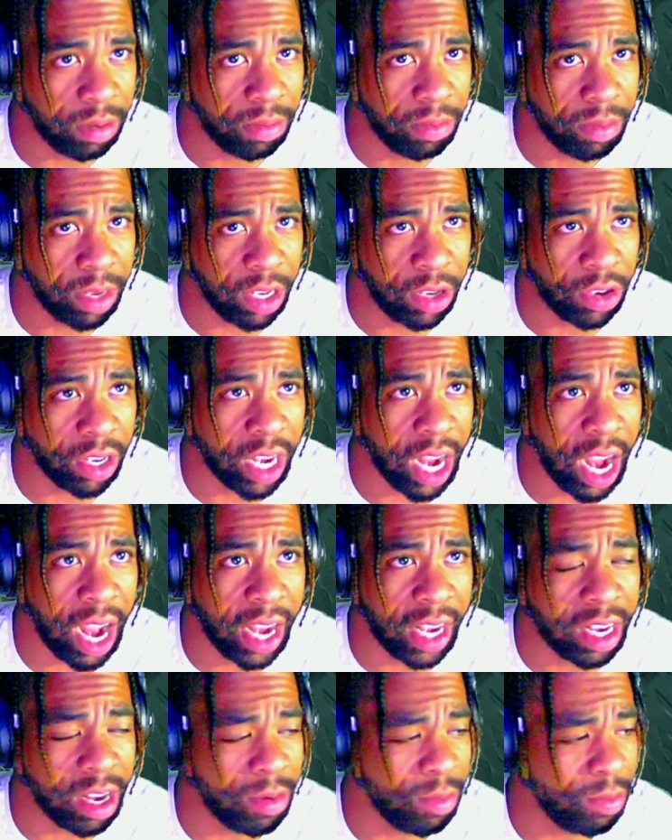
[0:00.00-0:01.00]
make your guy
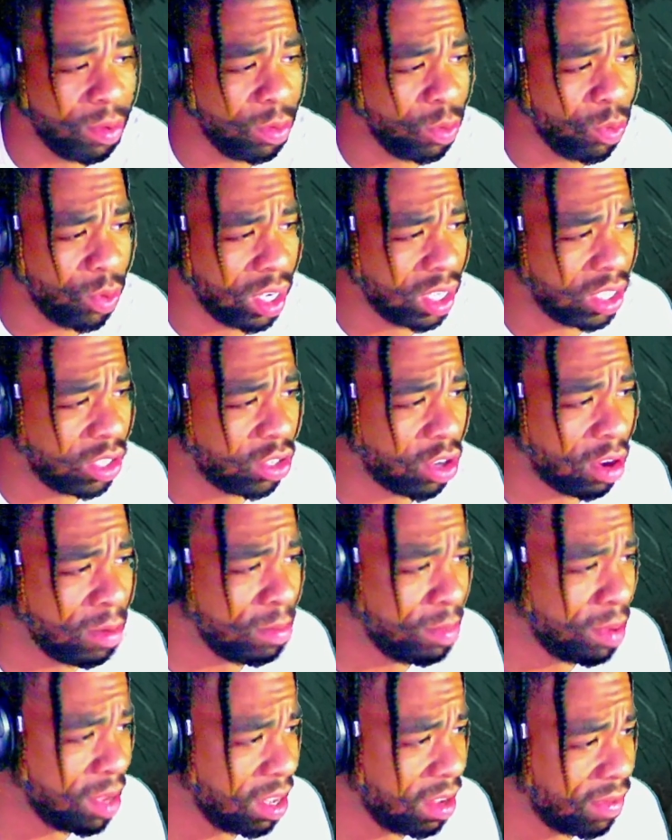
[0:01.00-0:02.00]
come want to start
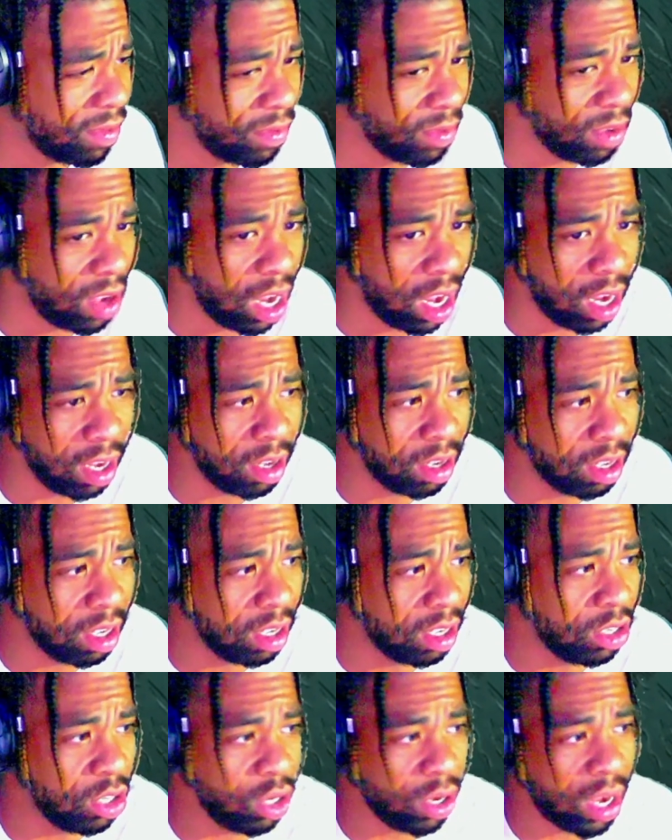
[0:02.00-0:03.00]
beef,
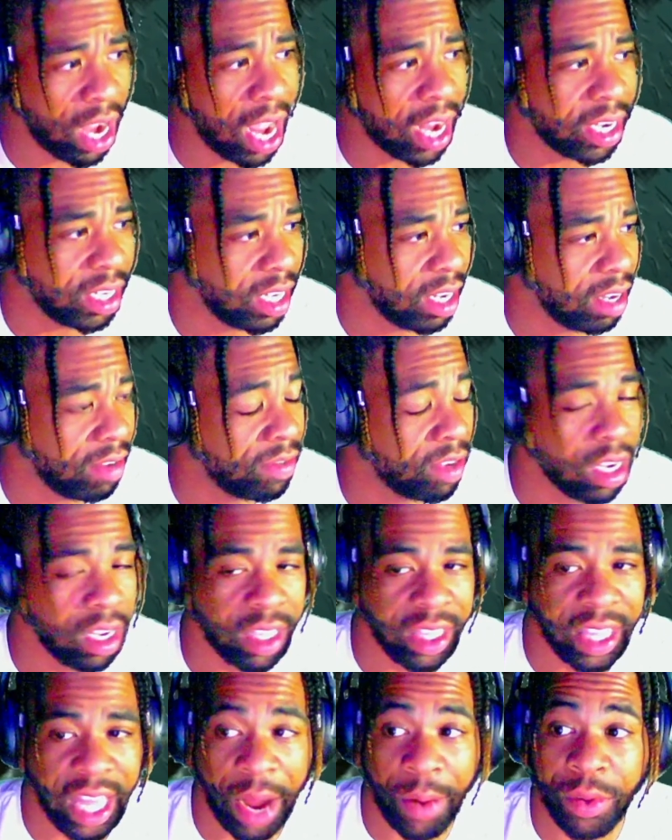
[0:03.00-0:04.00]
you gotta leave.
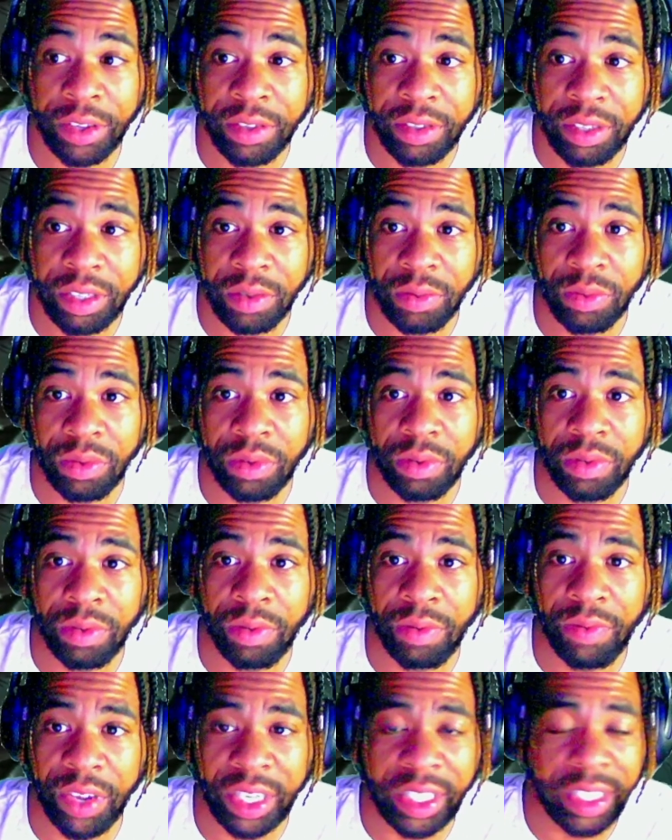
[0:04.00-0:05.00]
That was
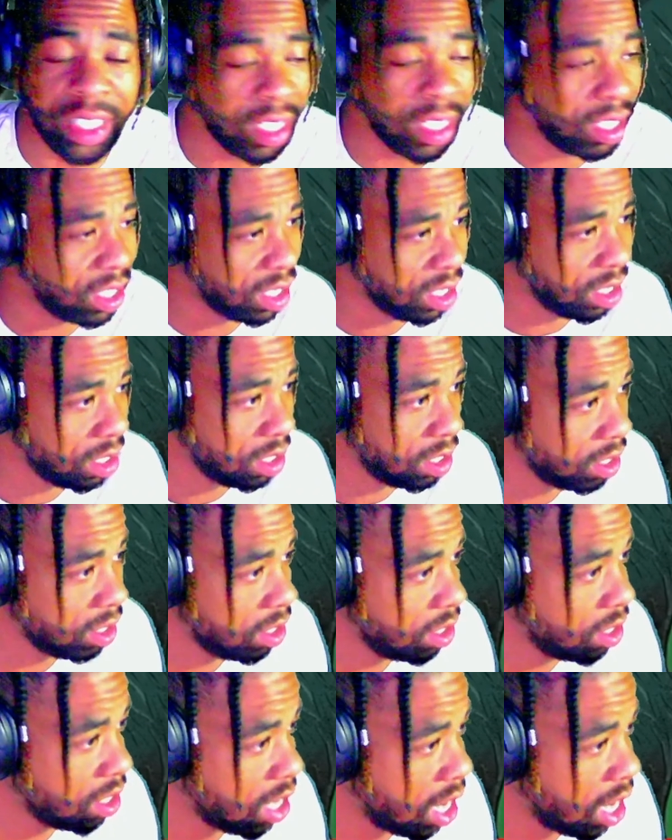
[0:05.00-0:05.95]
Viktus. I